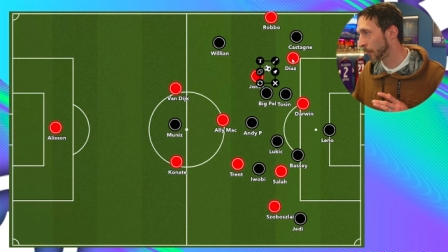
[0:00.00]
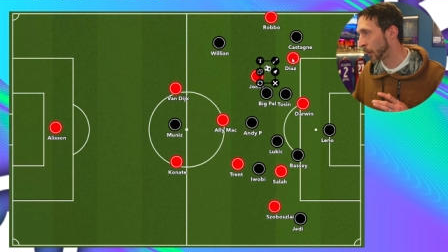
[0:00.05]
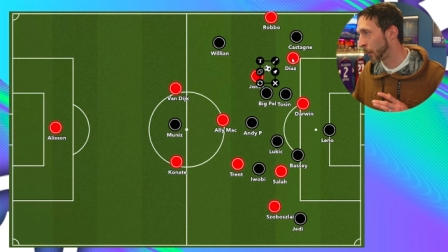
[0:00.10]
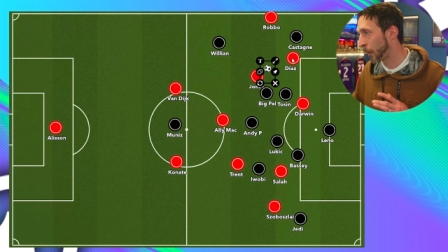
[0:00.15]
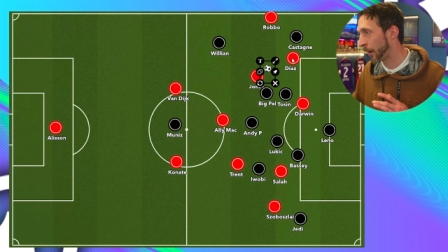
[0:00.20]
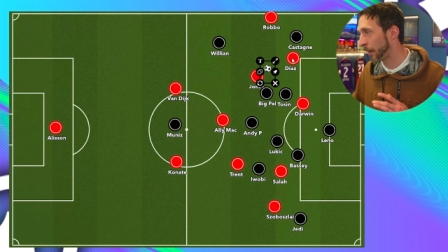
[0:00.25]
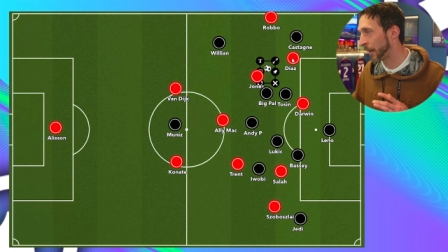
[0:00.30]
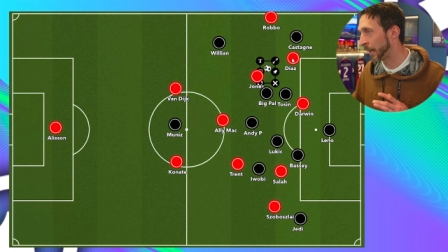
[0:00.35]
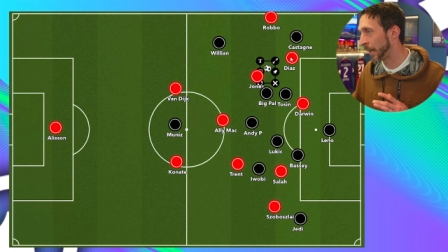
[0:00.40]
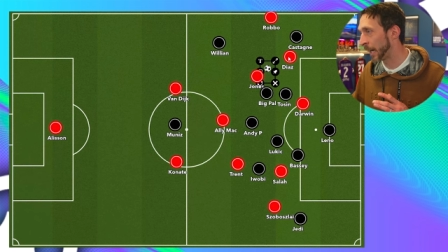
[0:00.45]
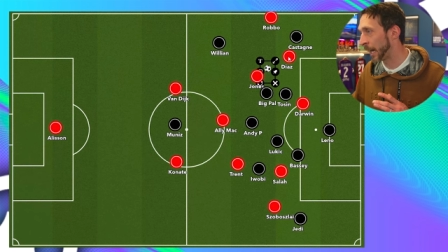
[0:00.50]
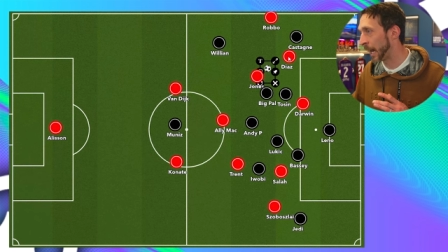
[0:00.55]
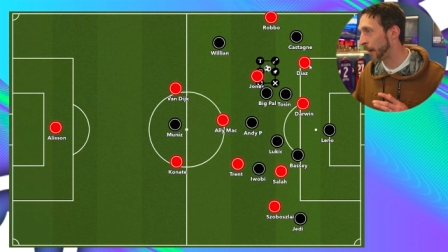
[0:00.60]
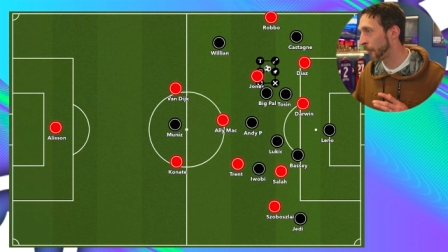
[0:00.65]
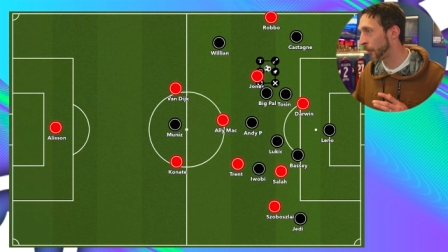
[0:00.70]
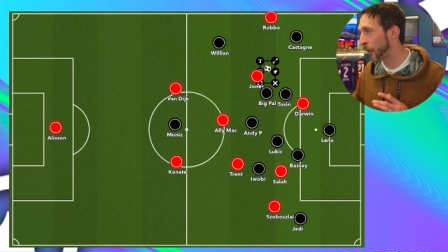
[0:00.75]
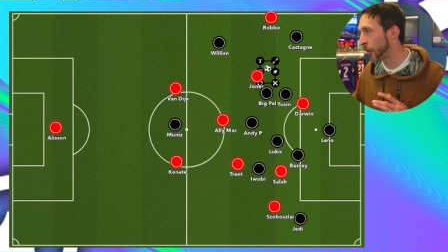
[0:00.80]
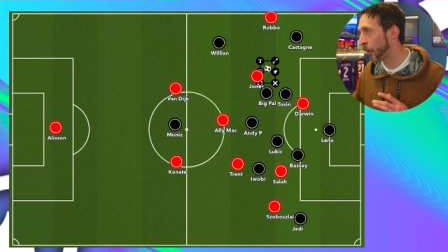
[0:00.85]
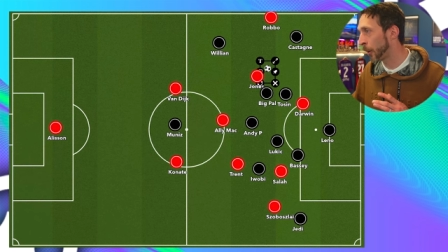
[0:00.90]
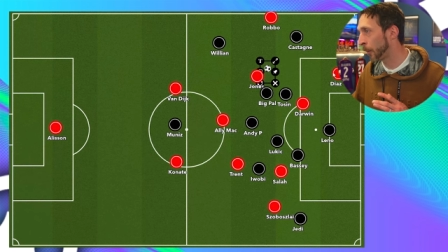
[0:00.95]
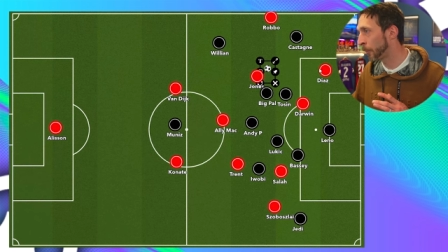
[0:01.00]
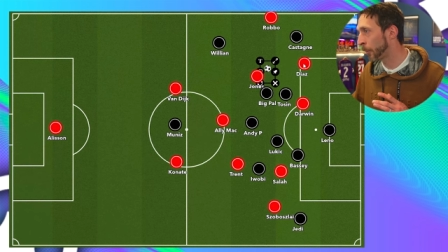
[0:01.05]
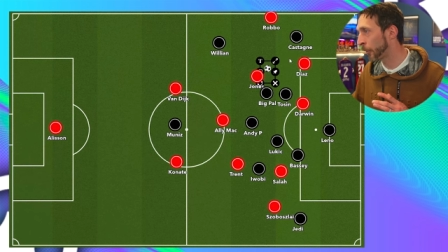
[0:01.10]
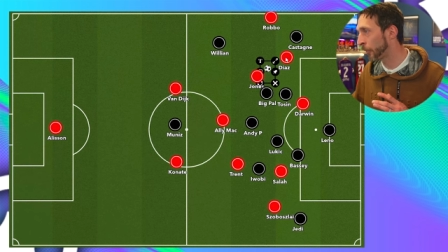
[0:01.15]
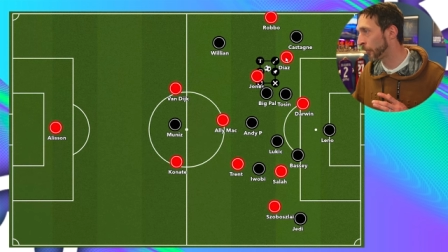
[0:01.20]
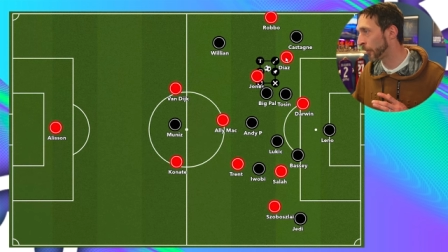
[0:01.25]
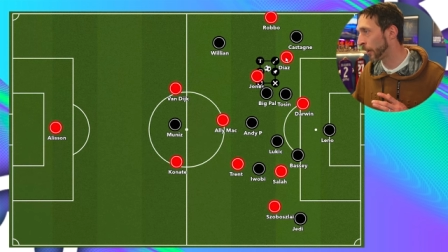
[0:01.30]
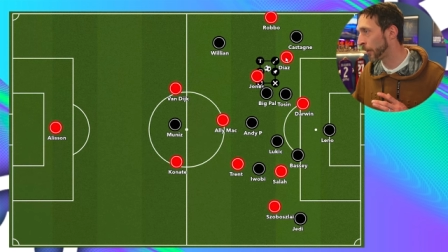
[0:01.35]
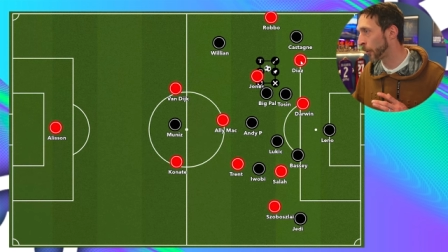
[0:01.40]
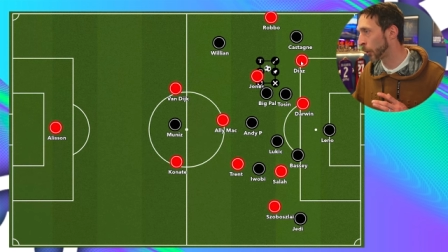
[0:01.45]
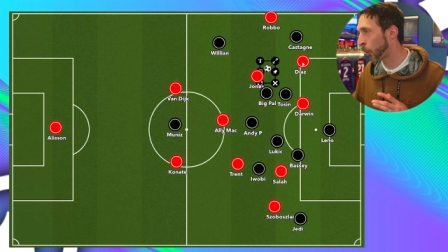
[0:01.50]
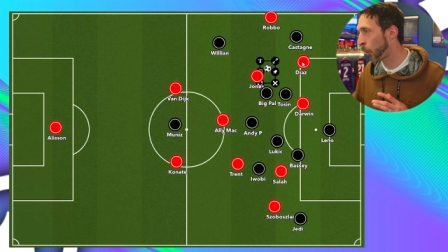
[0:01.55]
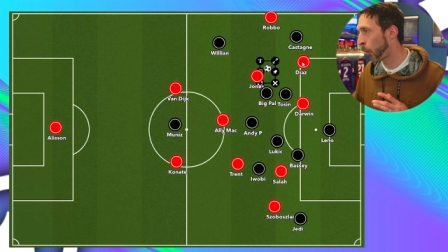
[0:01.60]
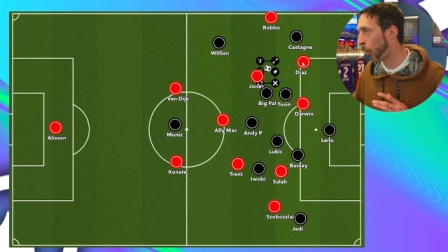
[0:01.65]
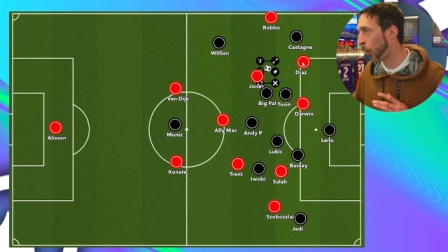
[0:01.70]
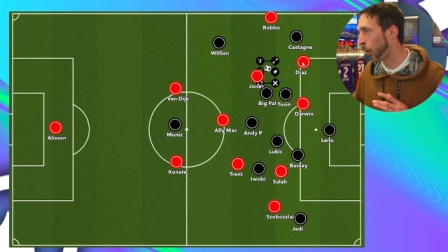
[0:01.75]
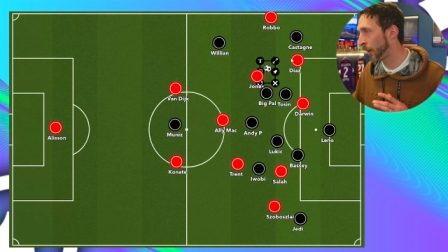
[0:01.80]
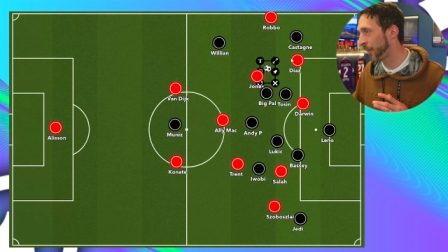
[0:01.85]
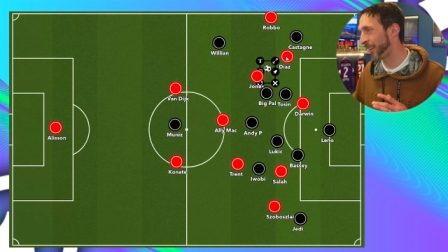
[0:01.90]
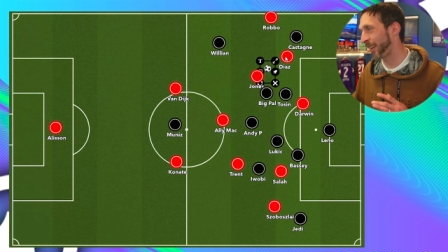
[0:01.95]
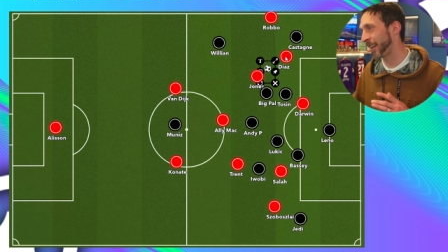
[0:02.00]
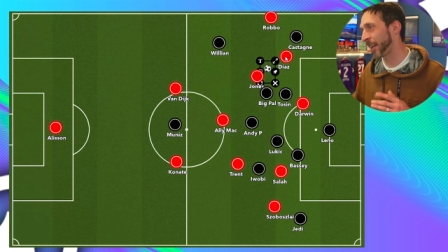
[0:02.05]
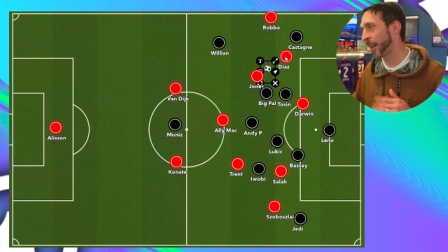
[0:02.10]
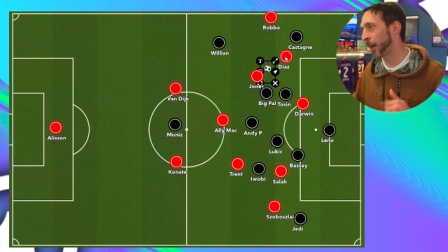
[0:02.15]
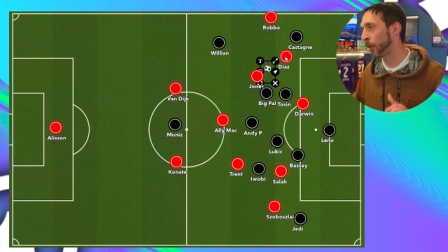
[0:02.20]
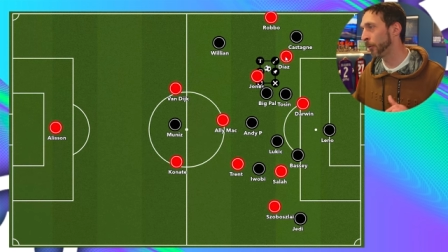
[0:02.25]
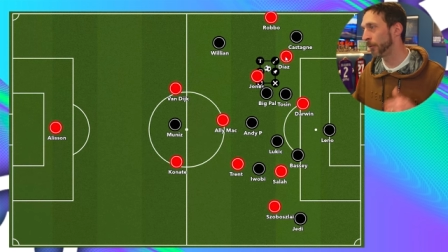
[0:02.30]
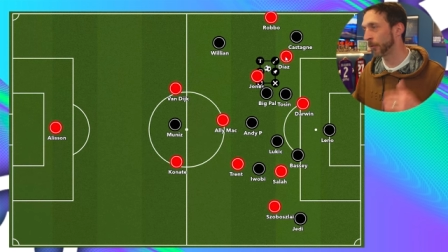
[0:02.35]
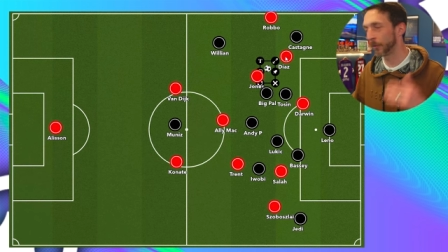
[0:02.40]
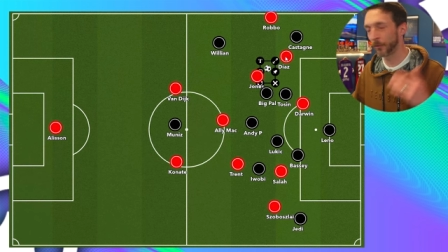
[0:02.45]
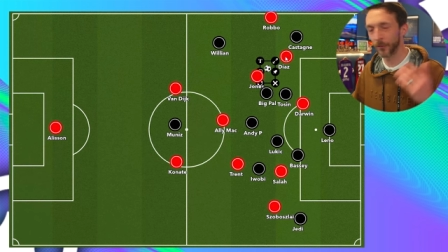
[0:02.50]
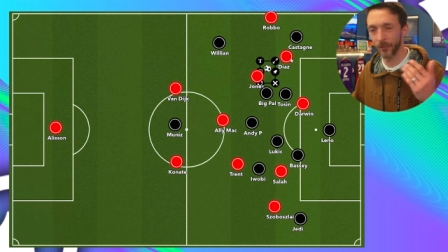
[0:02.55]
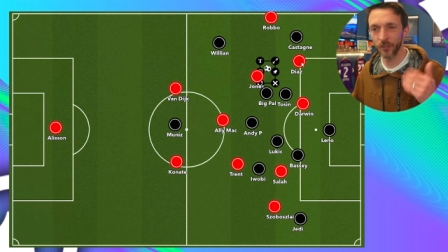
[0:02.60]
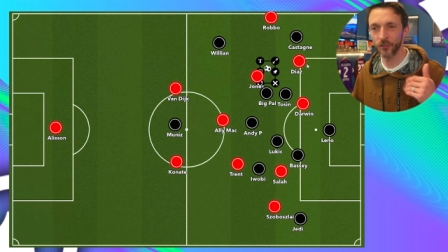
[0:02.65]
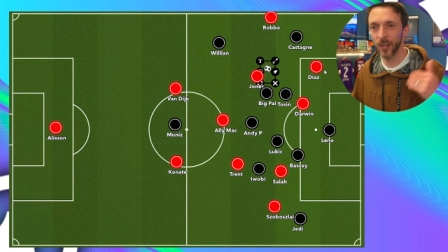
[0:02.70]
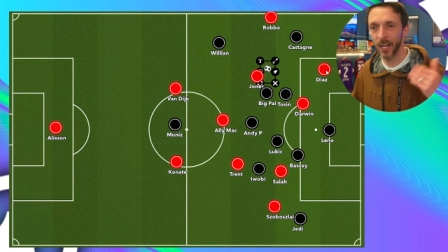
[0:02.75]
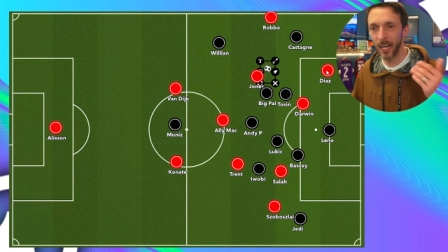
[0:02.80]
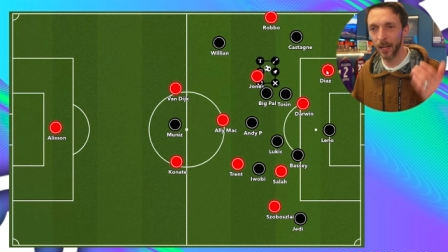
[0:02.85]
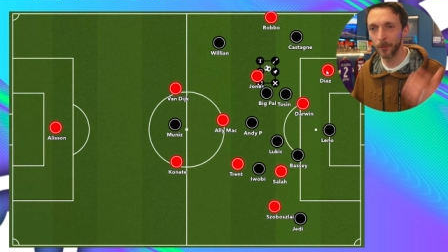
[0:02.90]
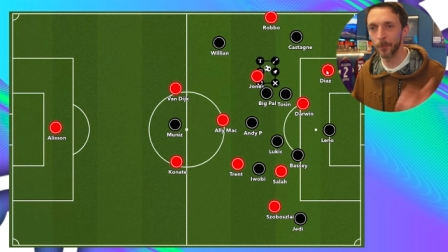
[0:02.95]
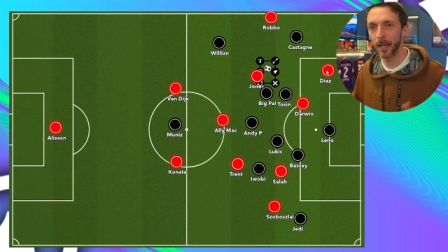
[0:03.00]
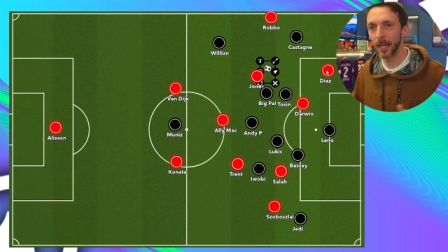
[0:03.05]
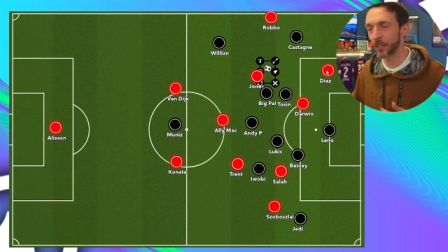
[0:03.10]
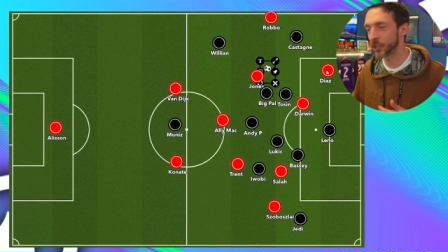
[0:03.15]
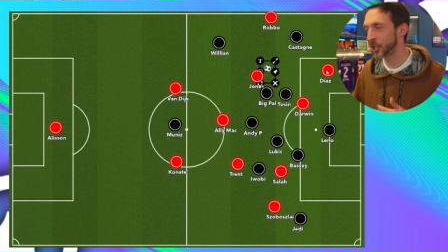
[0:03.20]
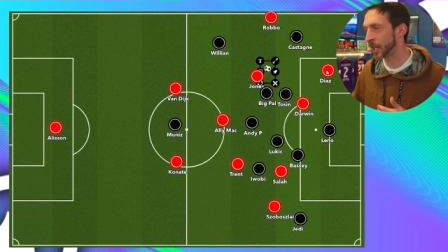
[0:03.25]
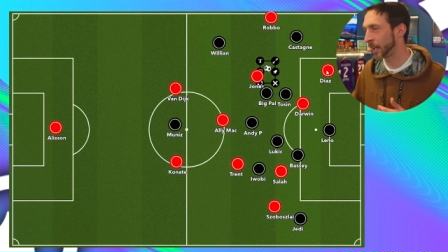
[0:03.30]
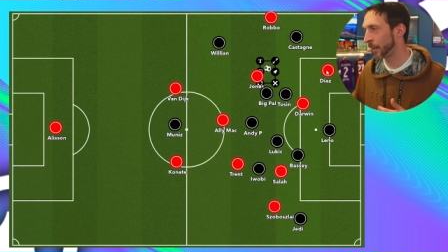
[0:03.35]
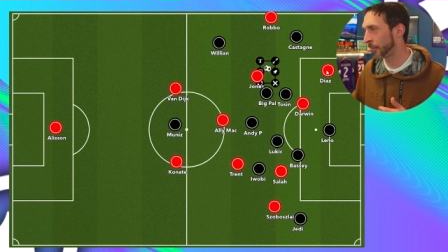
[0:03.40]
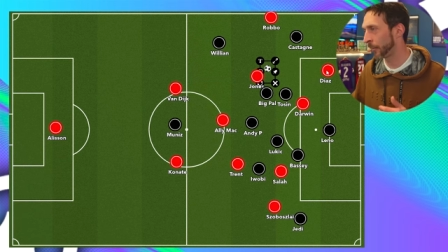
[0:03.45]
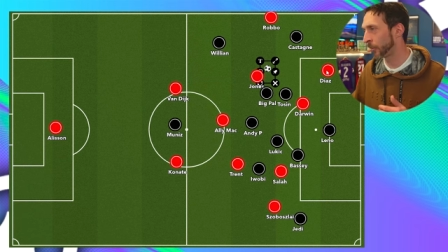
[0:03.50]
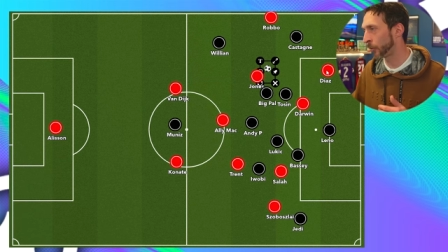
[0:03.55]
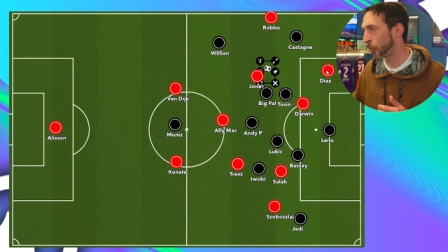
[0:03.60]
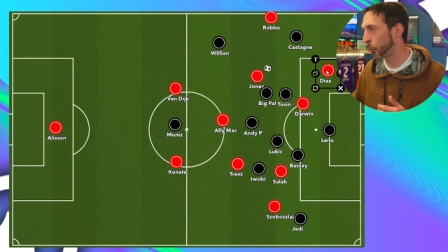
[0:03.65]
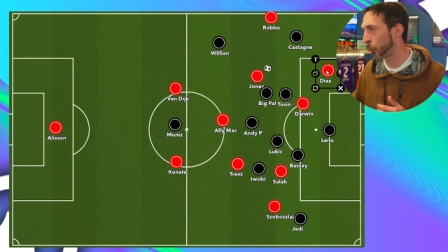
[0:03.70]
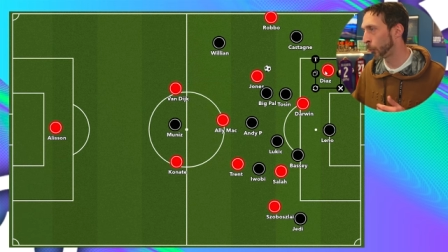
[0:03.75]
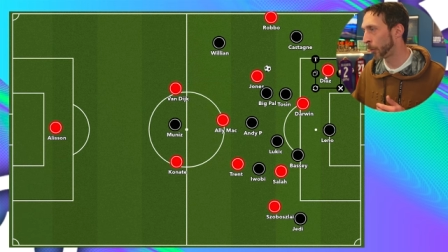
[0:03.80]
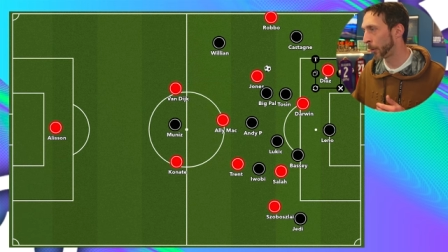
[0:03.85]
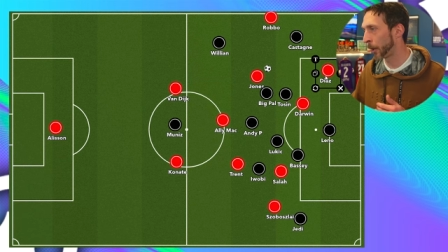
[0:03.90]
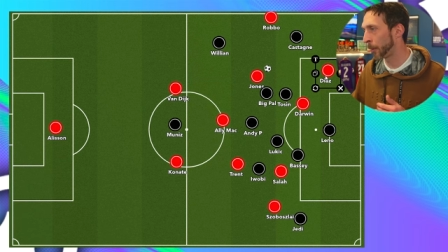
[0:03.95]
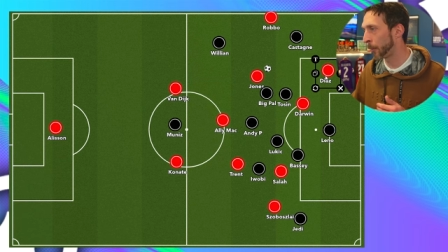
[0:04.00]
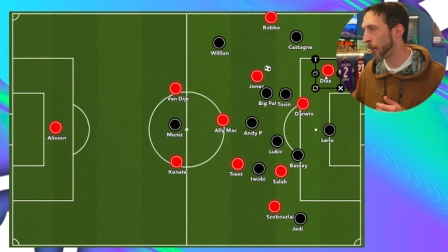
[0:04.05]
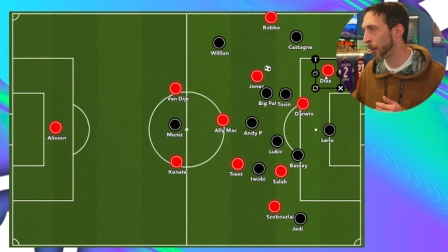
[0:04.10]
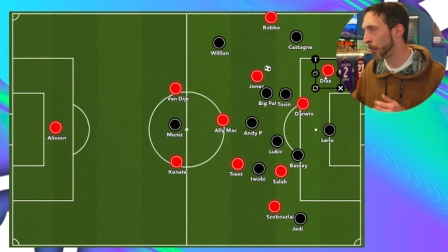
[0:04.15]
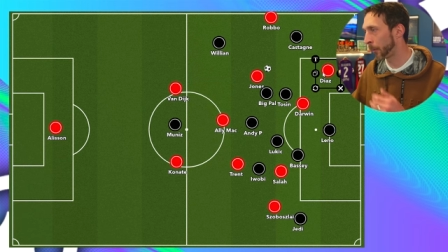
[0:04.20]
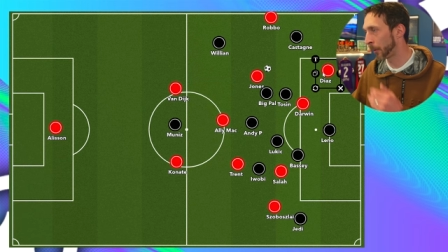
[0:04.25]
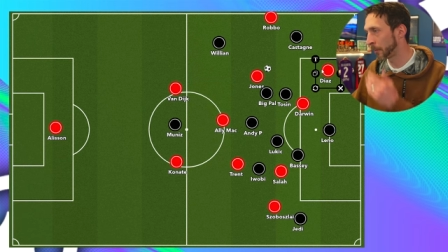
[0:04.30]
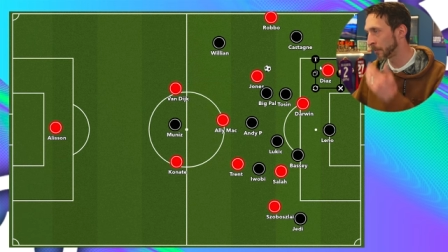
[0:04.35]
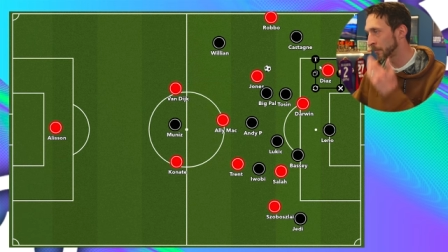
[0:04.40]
where they can have their numbers and their quality count to try and make chances and open them up.